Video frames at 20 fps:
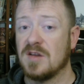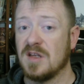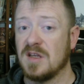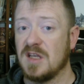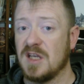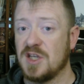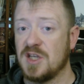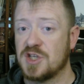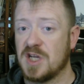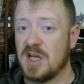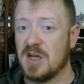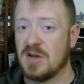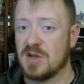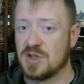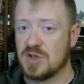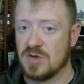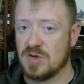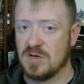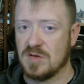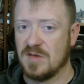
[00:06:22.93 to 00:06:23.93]
each
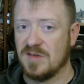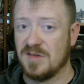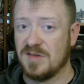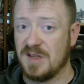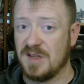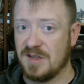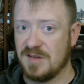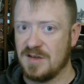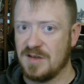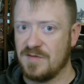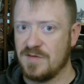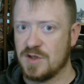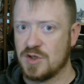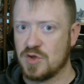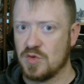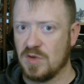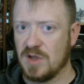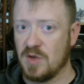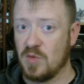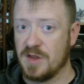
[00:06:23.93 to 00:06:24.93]
character sees
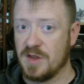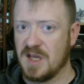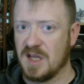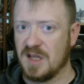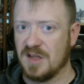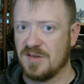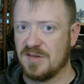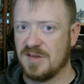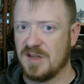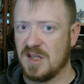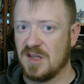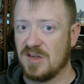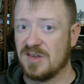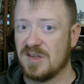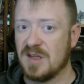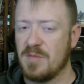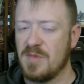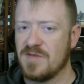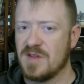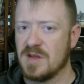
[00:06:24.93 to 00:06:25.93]
individually what they can see.
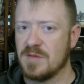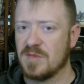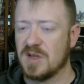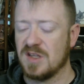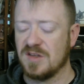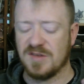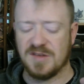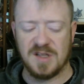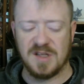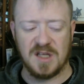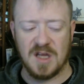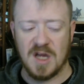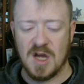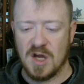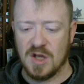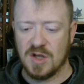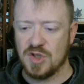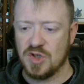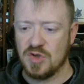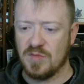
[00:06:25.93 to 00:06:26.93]
Some of them can see
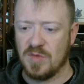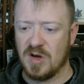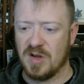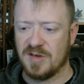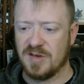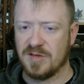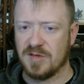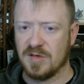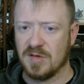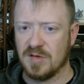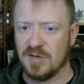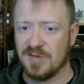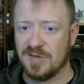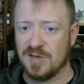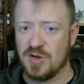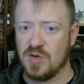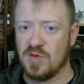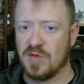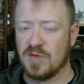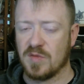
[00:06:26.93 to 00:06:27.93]
new monsters,
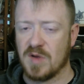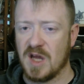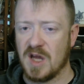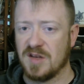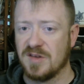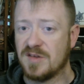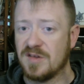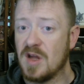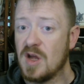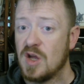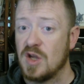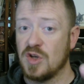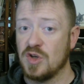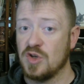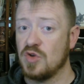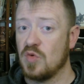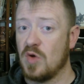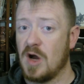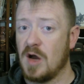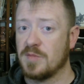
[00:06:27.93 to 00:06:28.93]
new threats,
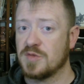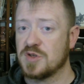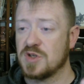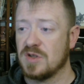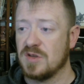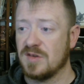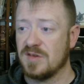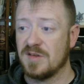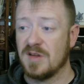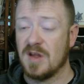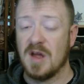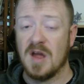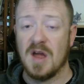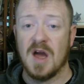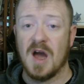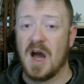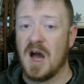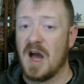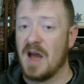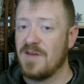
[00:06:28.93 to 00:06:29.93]
new options.
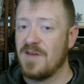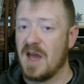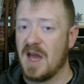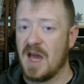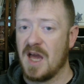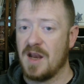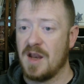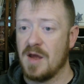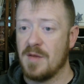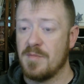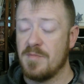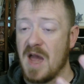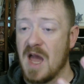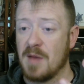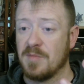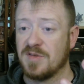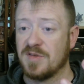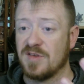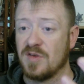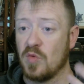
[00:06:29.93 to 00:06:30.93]
Had
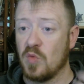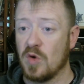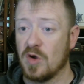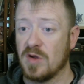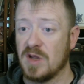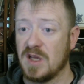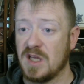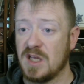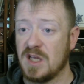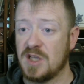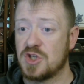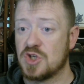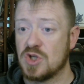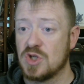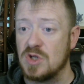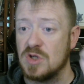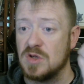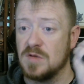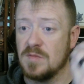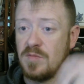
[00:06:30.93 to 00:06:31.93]
maps where
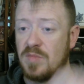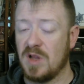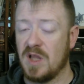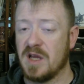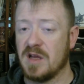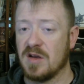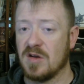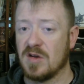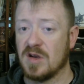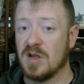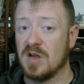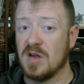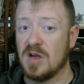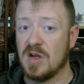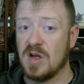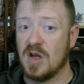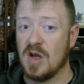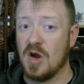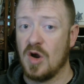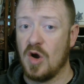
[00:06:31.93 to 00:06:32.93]
each player
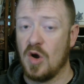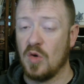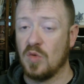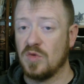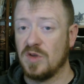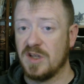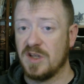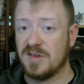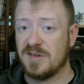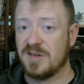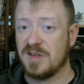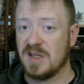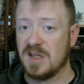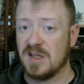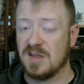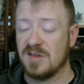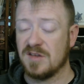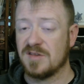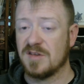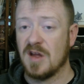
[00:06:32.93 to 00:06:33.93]
only
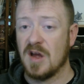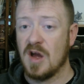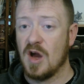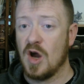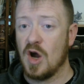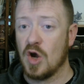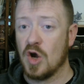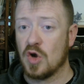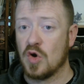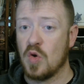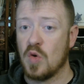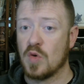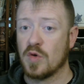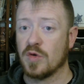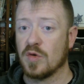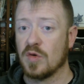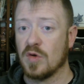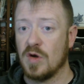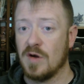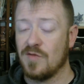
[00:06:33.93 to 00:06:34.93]
sees a
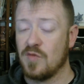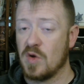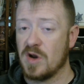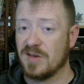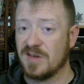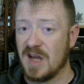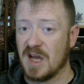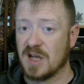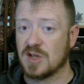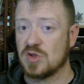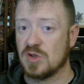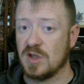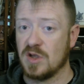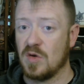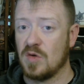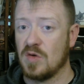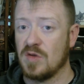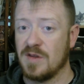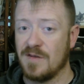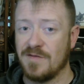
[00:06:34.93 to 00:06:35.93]
quarter of what is actually
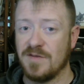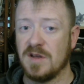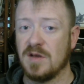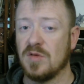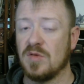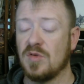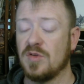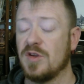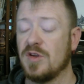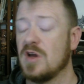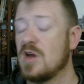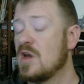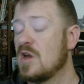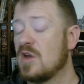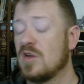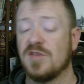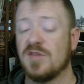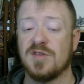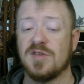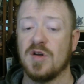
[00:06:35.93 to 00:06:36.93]
on the field.
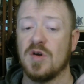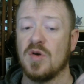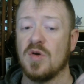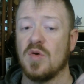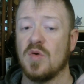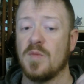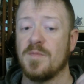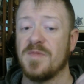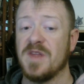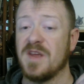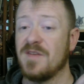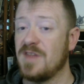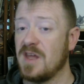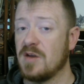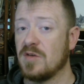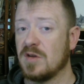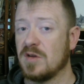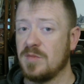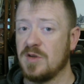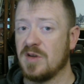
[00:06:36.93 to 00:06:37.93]
So if they
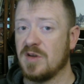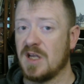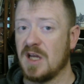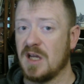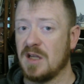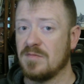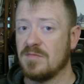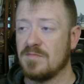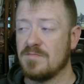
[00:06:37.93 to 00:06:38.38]
don't communicate,